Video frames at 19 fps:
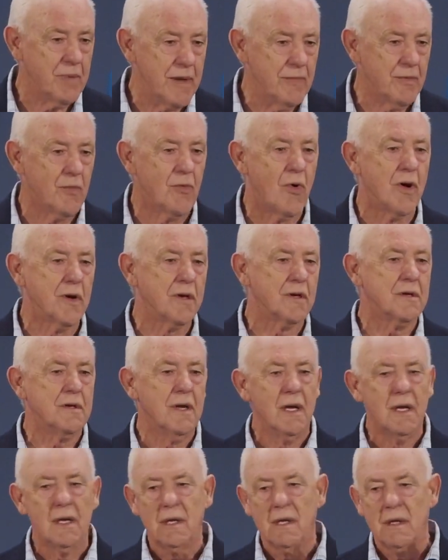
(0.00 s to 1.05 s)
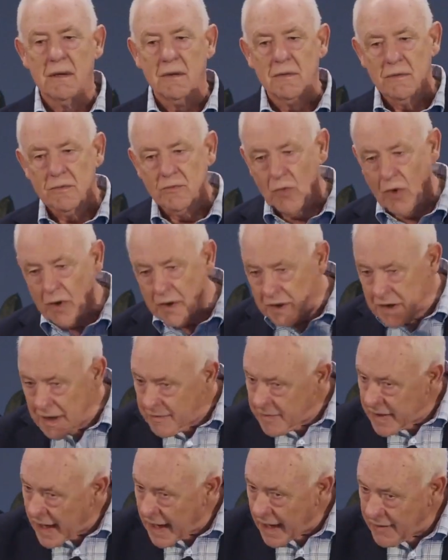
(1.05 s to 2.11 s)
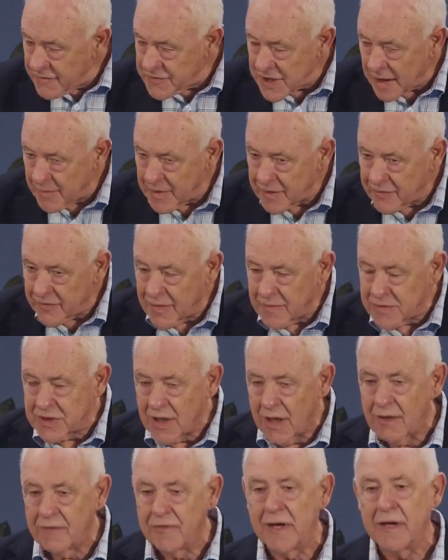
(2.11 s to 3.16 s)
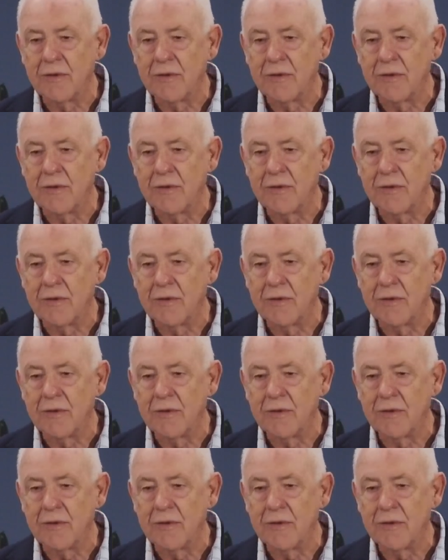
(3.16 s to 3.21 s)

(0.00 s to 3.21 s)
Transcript: People wanted him to have something for himself,